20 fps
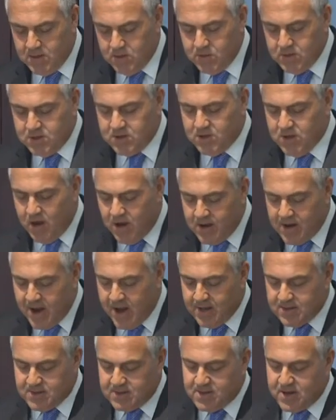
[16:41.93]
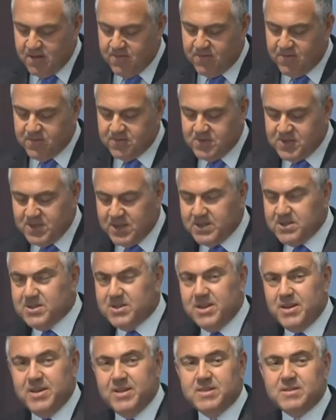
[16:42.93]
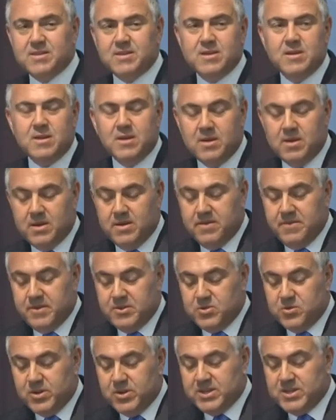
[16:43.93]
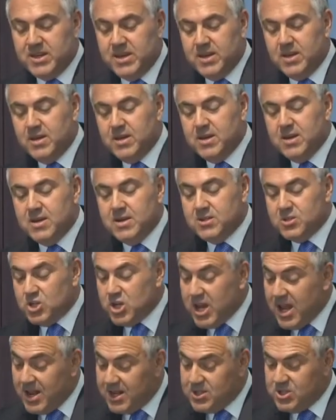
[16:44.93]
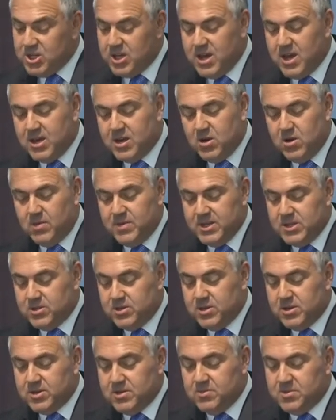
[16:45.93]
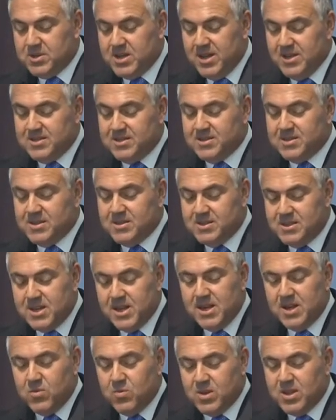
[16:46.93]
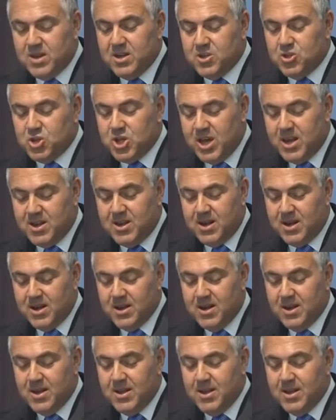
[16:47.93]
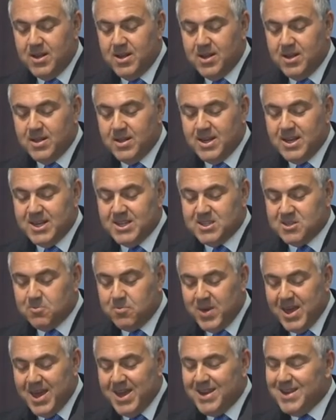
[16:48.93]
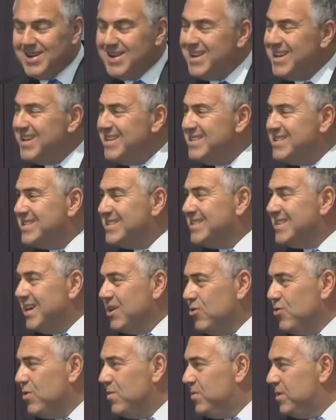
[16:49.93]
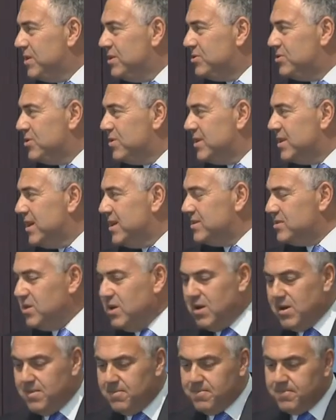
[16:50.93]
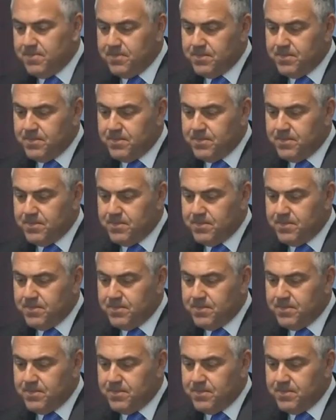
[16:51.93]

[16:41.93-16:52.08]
which no doubt stemmed from six years of addressing challenging economic circumstances and dealing with an agenda that expanded considerably during that time.